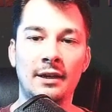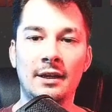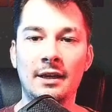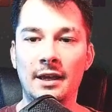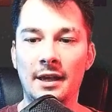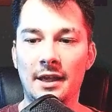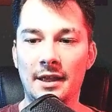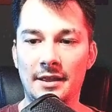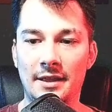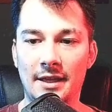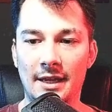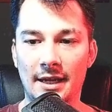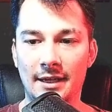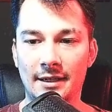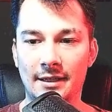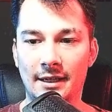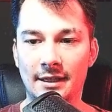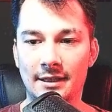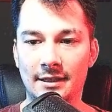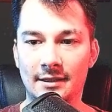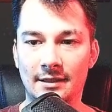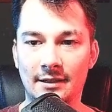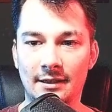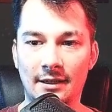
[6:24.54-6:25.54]
and then
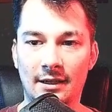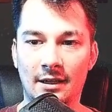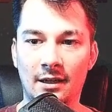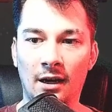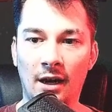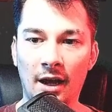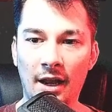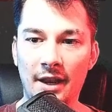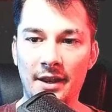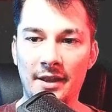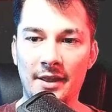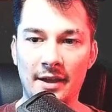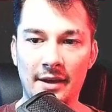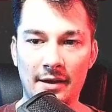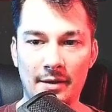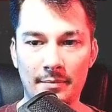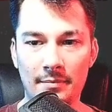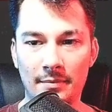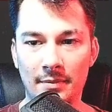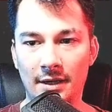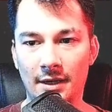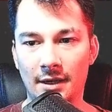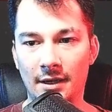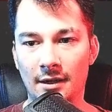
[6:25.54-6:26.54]
let's cut
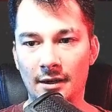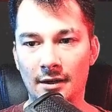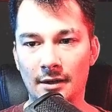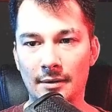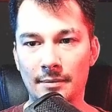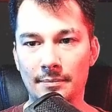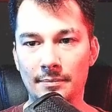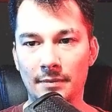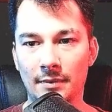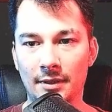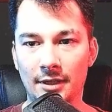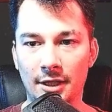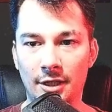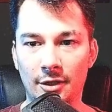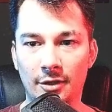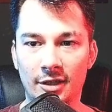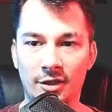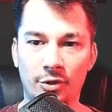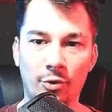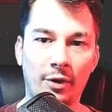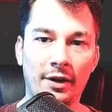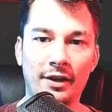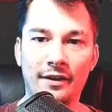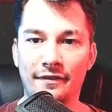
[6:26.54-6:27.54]
them a
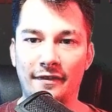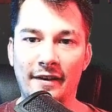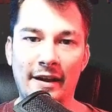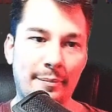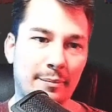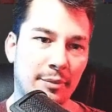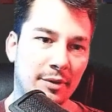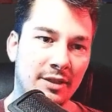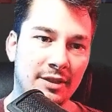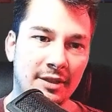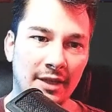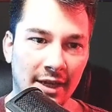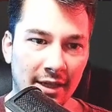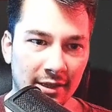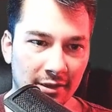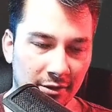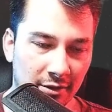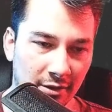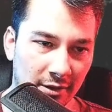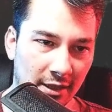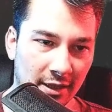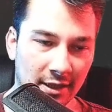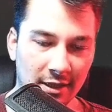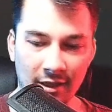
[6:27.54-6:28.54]
25%.
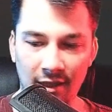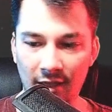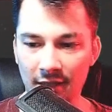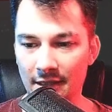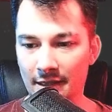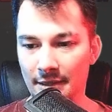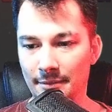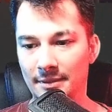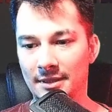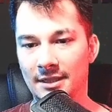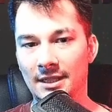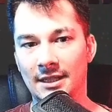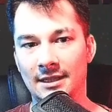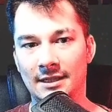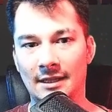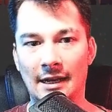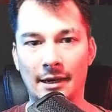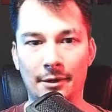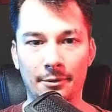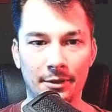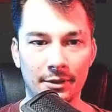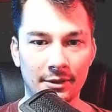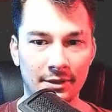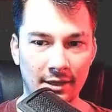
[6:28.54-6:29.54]
So let's cut them 6
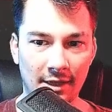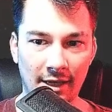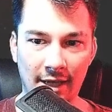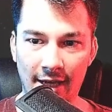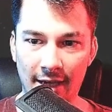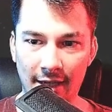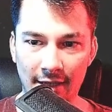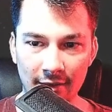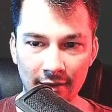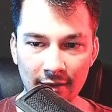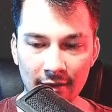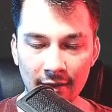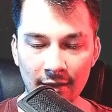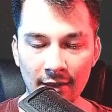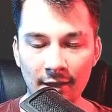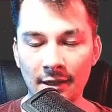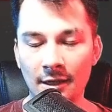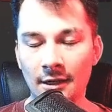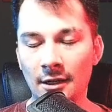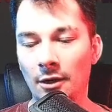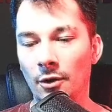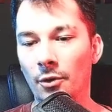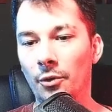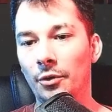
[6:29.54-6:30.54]
hours ahead,
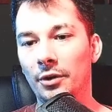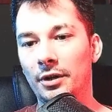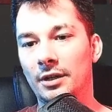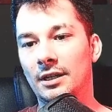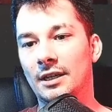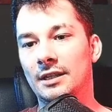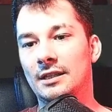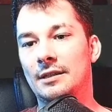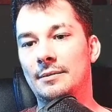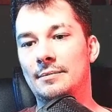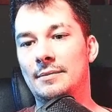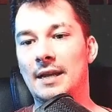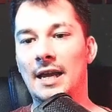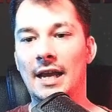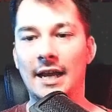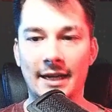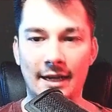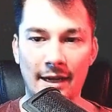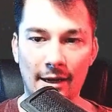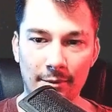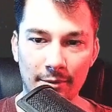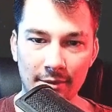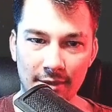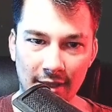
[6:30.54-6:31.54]
or cut them 9
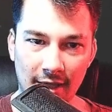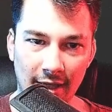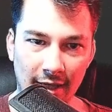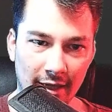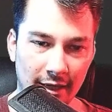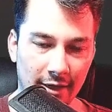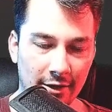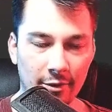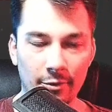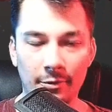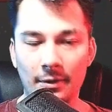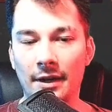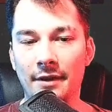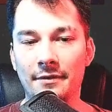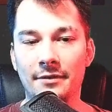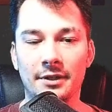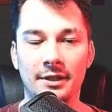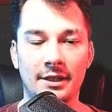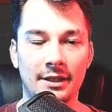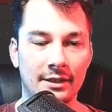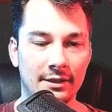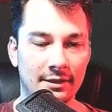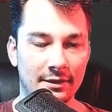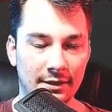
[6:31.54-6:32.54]
hours ahead, or whatever it
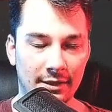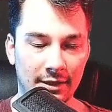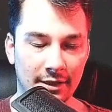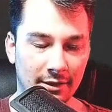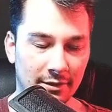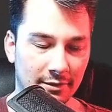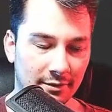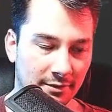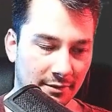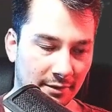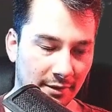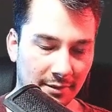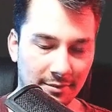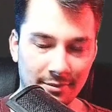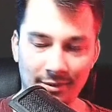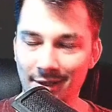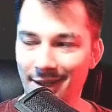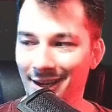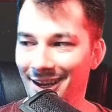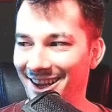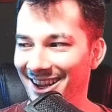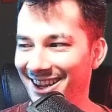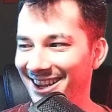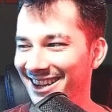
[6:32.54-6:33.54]
is,
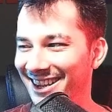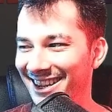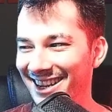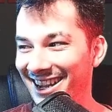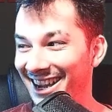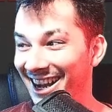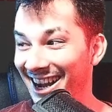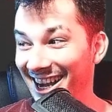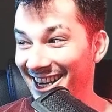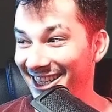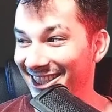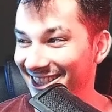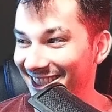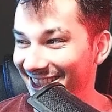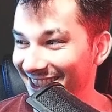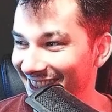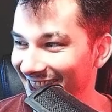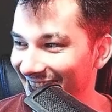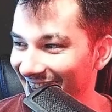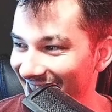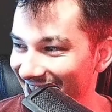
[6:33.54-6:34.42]
I shouldn't